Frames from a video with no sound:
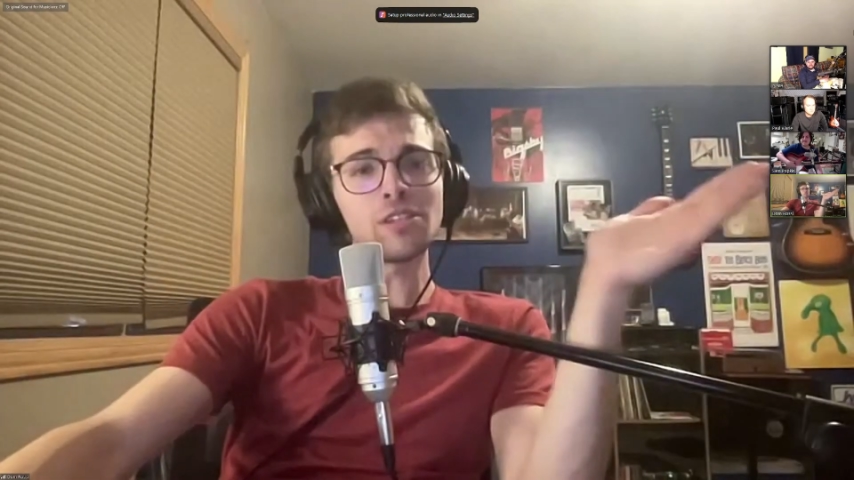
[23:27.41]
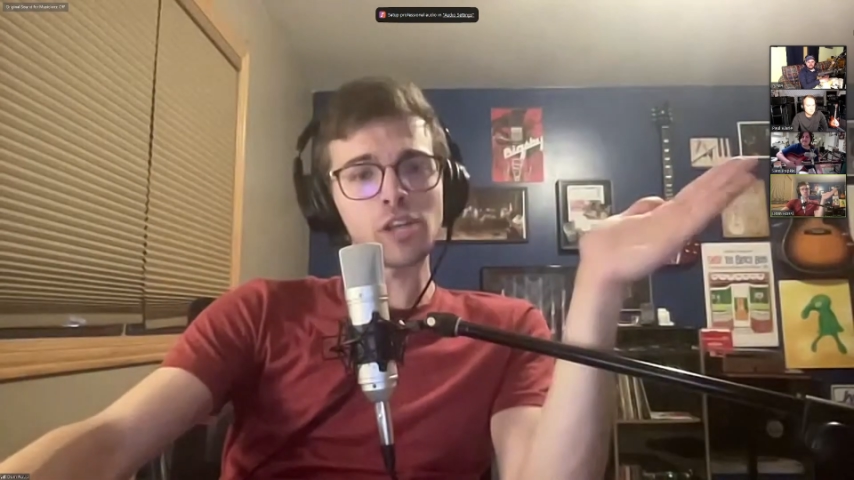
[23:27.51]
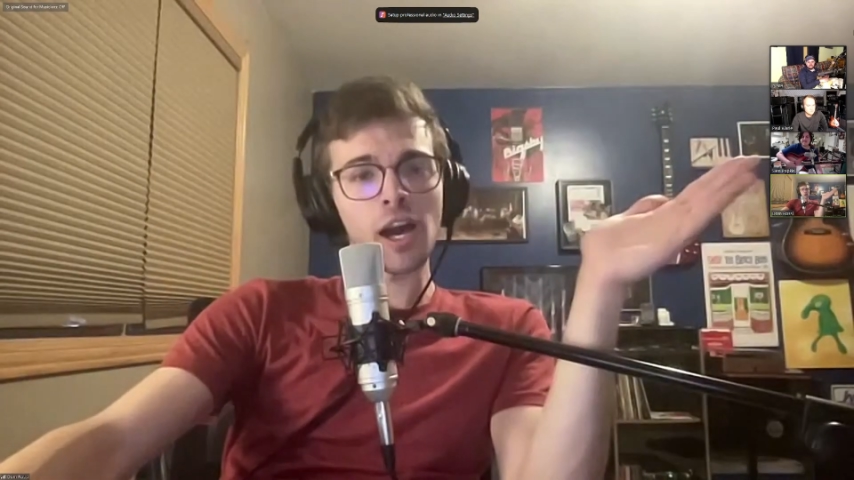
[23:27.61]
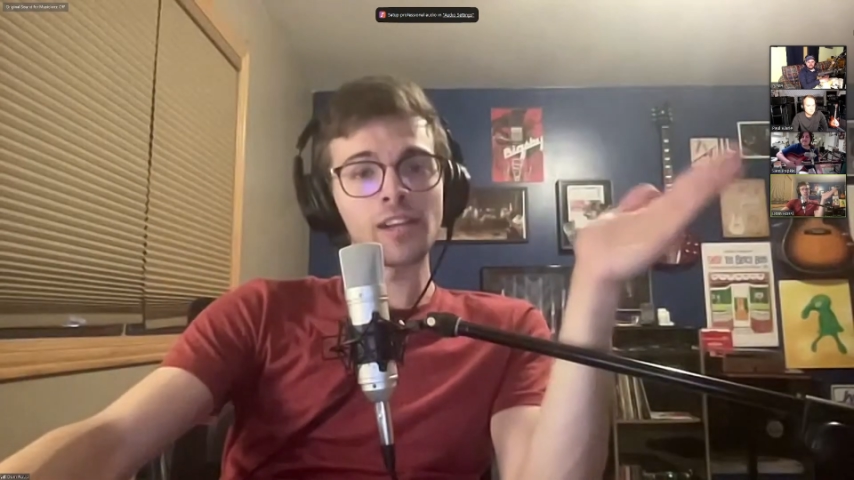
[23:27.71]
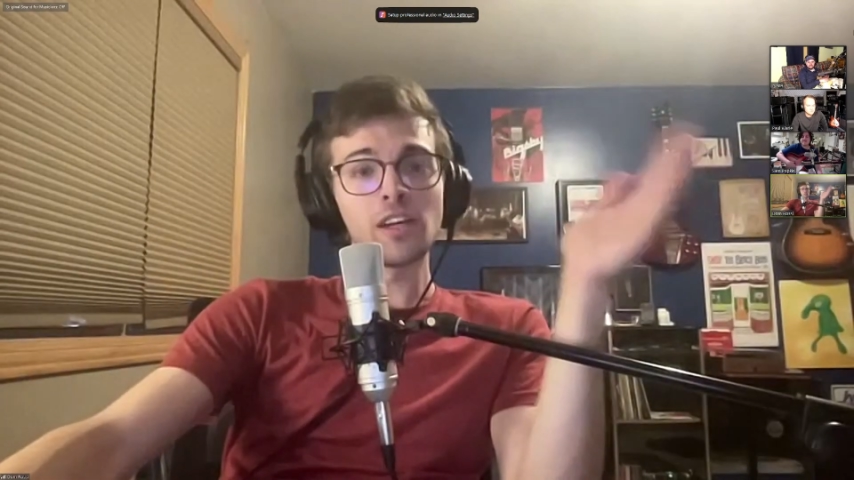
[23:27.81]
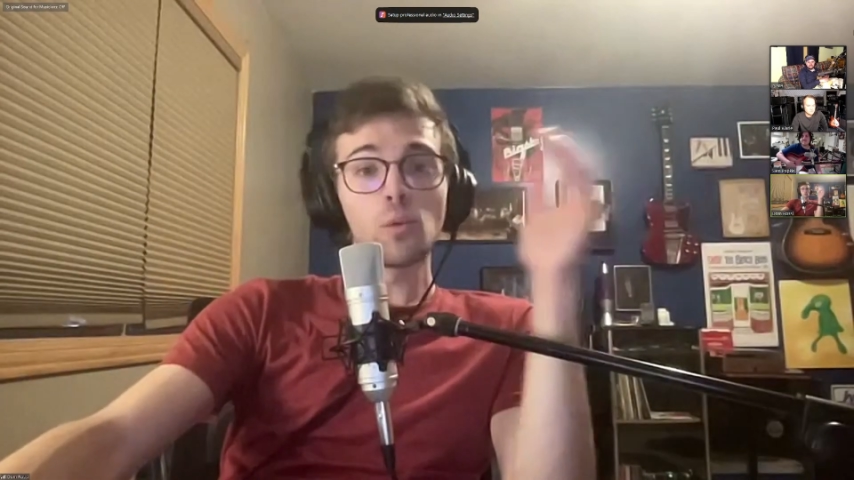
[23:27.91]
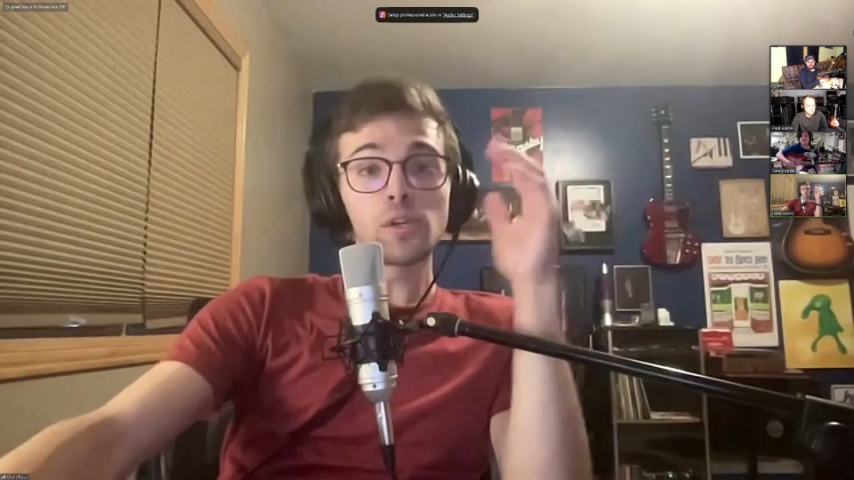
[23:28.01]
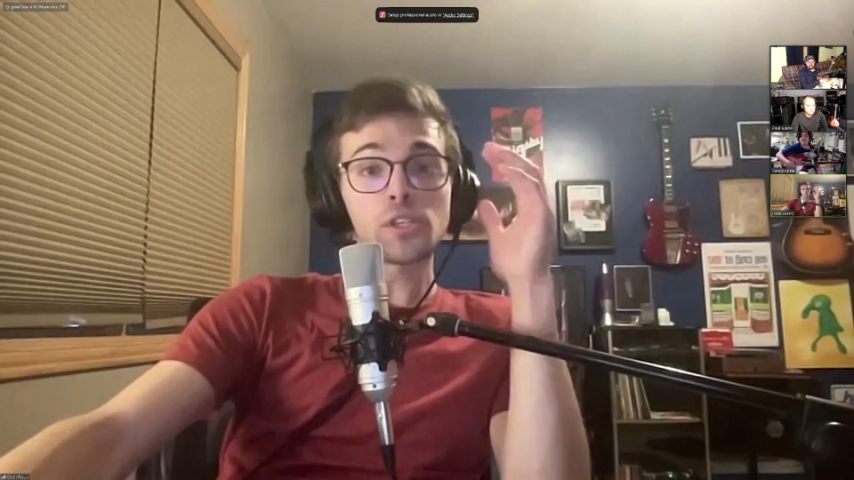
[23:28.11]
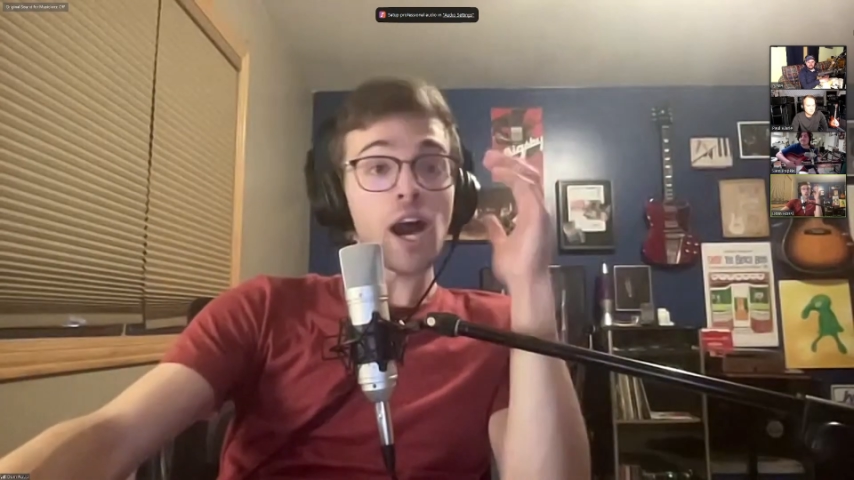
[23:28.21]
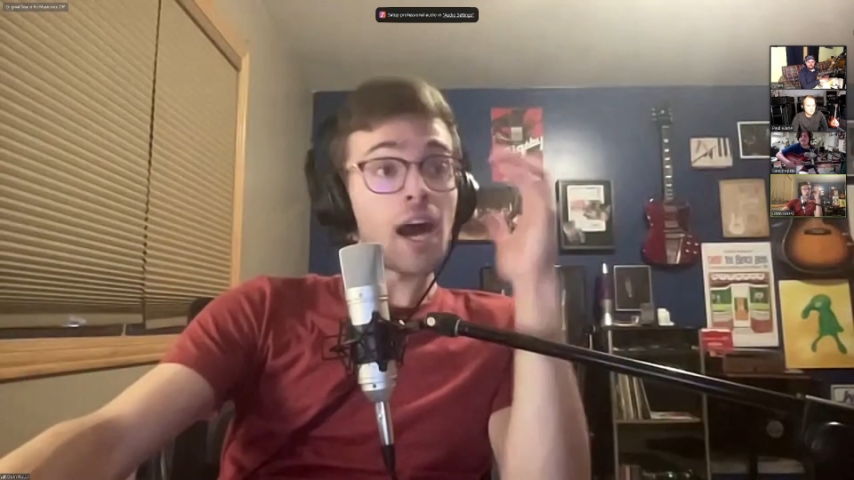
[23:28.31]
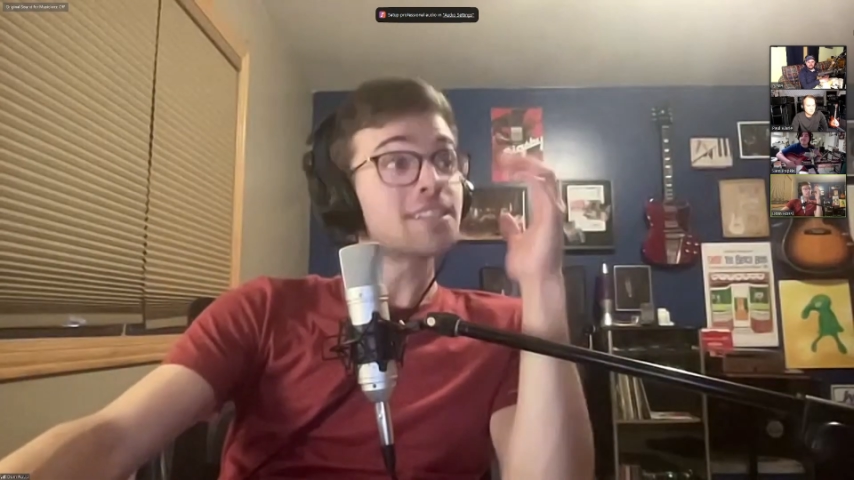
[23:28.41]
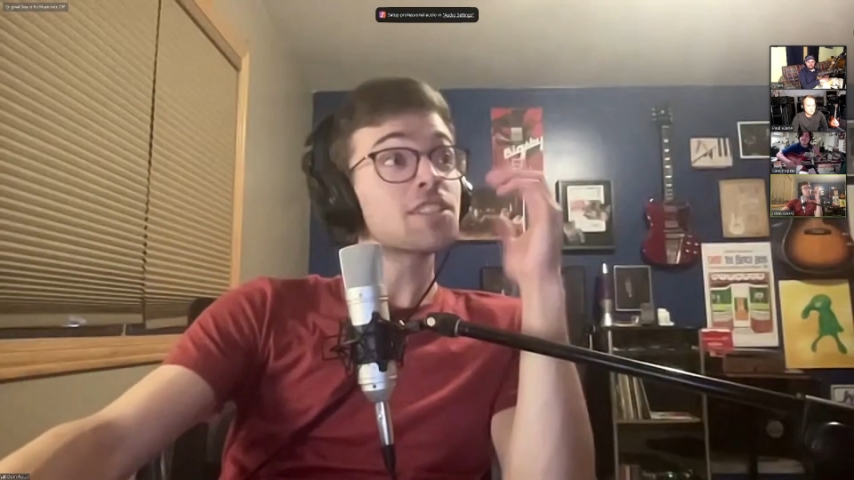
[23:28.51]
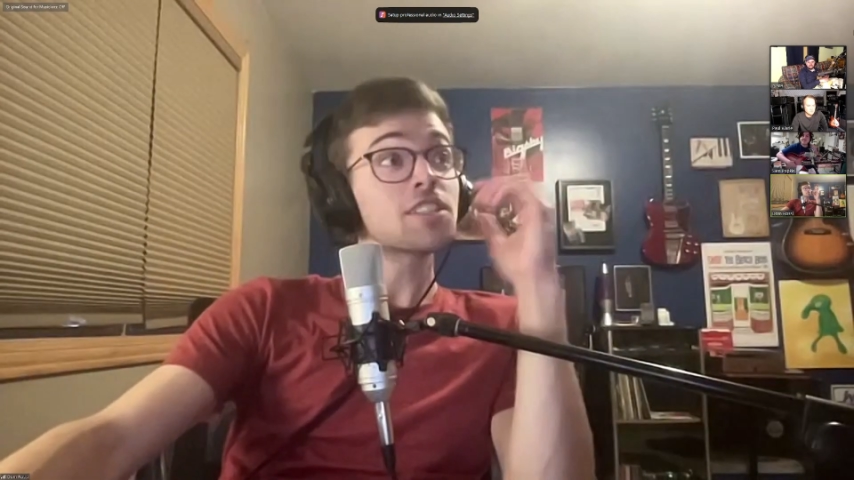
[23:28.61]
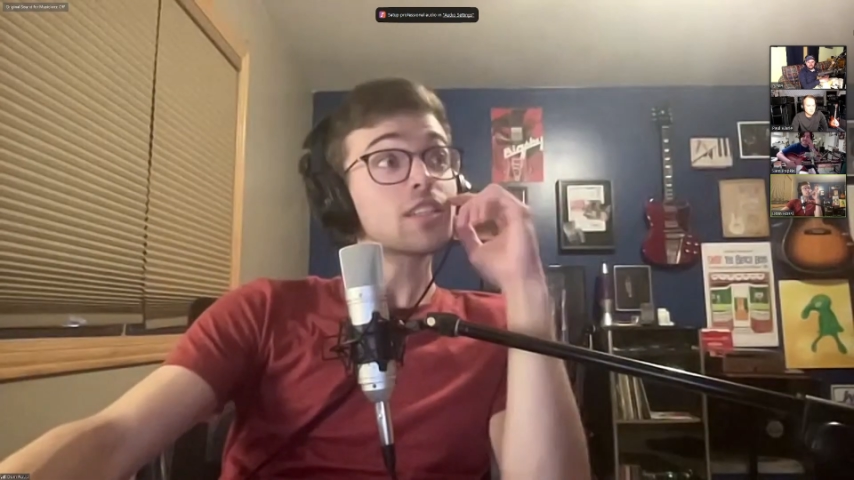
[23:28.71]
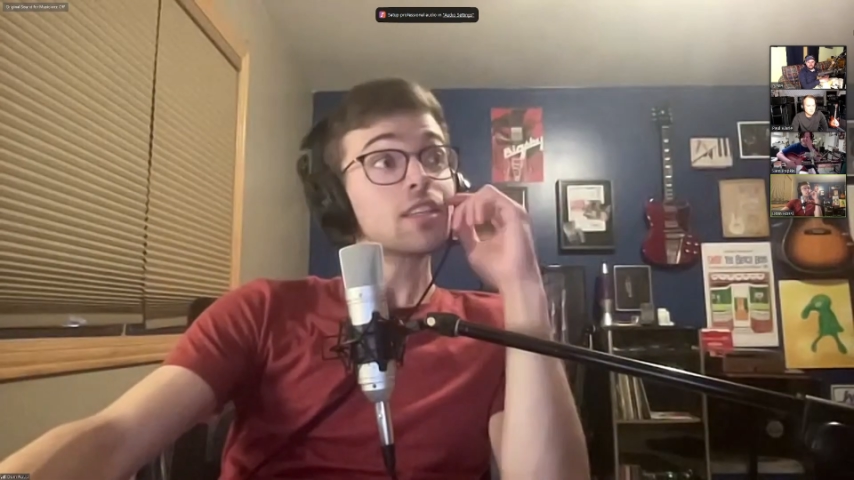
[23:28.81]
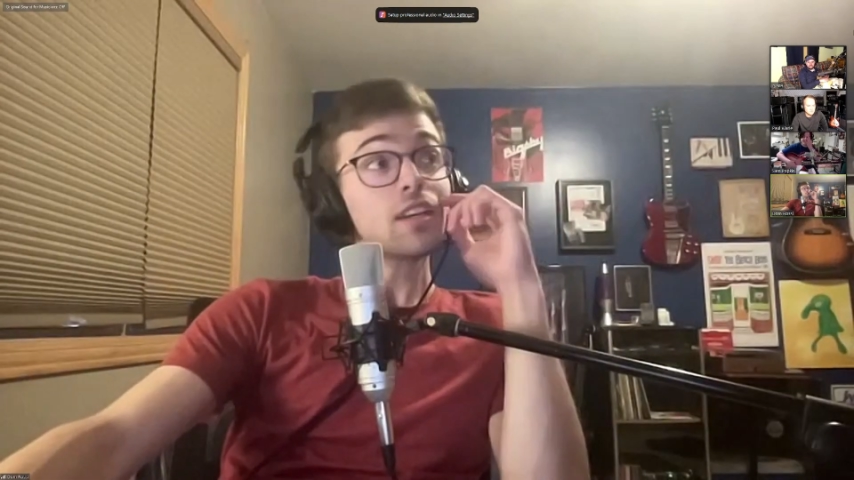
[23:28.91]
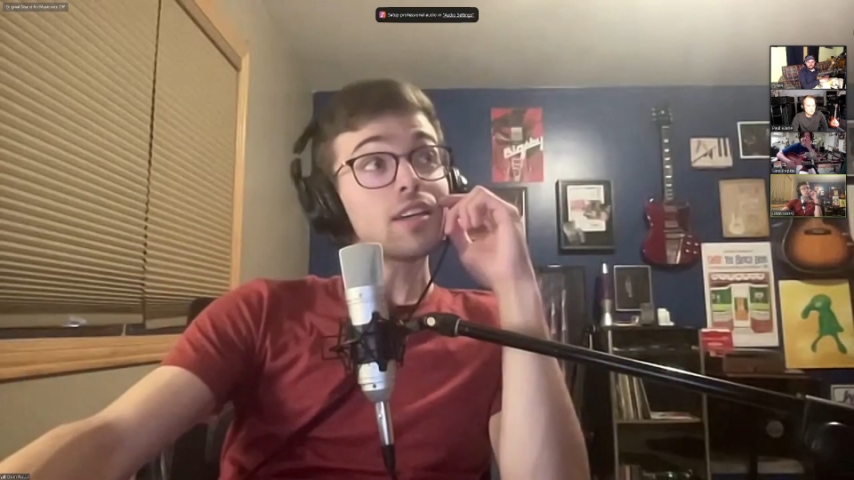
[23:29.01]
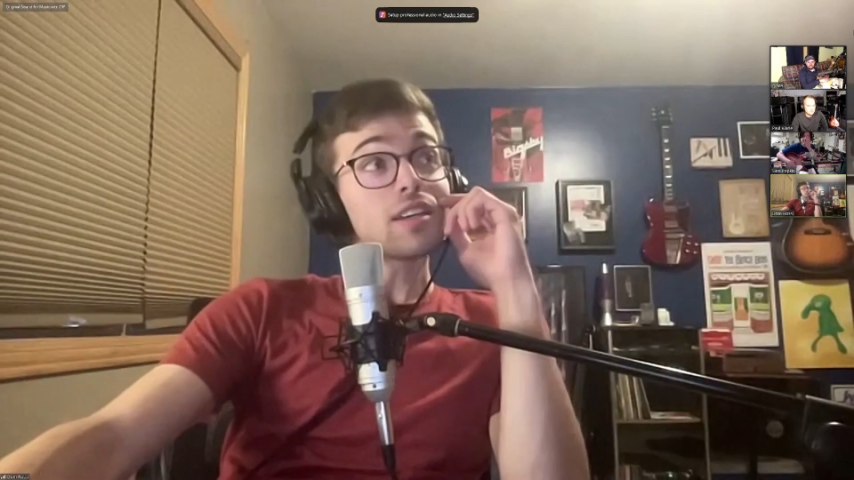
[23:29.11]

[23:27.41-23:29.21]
John, which honestly,